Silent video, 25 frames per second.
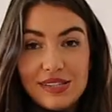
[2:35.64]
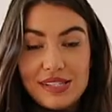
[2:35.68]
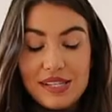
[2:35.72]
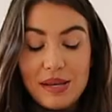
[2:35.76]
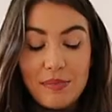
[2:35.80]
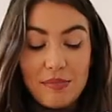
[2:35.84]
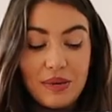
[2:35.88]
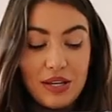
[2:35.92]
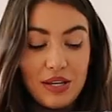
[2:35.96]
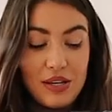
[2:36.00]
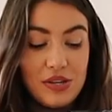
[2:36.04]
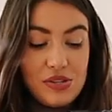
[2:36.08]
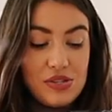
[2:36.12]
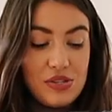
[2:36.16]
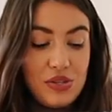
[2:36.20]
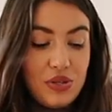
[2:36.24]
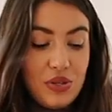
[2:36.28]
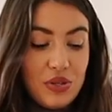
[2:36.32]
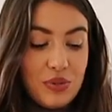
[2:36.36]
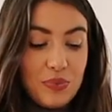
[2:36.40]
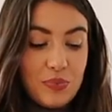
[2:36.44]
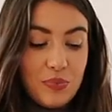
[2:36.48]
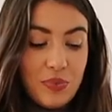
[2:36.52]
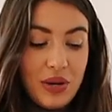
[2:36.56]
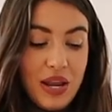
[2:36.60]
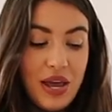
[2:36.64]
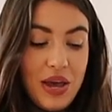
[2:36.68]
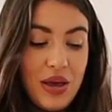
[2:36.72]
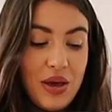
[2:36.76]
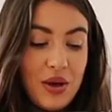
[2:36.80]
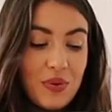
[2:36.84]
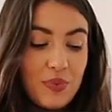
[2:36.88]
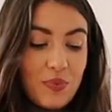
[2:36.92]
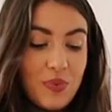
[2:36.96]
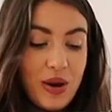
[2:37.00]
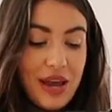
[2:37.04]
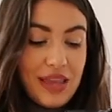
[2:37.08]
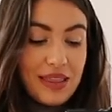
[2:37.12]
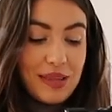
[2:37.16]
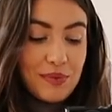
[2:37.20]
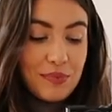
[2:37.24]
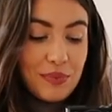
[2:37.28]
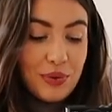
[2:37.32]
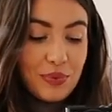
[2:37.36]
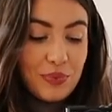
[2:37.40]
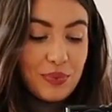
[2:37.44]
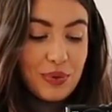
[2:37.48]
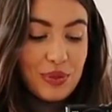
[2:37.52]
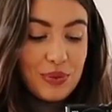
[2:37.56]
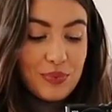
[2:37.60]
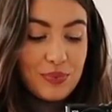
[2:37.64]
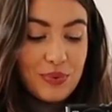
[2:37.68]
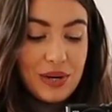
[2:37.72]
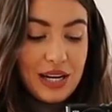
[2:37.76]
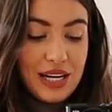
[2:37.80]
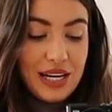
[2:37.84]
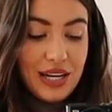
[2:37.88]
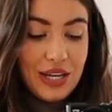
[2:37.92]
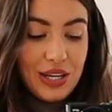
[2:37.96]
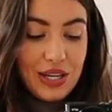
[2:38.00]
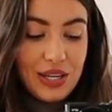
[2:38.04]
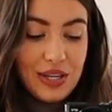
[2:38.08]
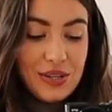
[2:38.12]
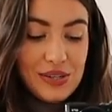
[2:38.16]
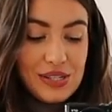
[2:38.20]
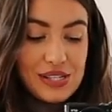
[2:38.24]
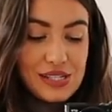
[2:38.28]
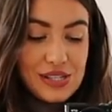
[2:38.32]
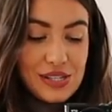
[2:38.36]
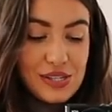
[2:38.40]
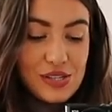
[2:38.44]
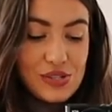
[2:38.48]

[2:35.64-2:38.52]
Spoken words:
for summer because you can wear them with really cute